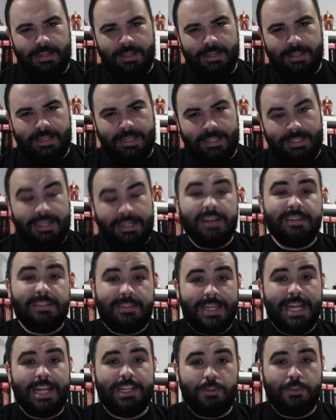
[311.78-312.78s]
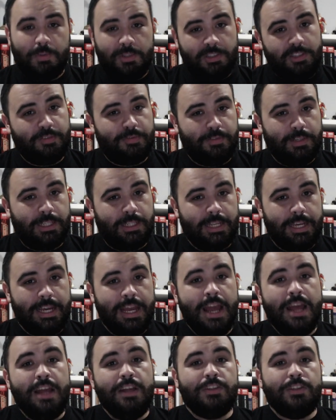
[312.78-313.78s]
that does that specifically.
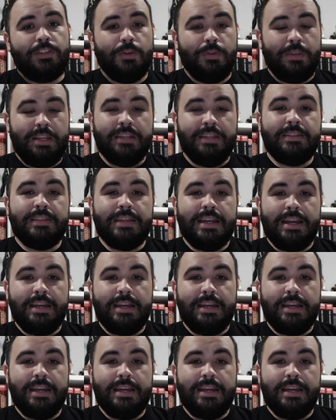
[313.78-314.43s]
So this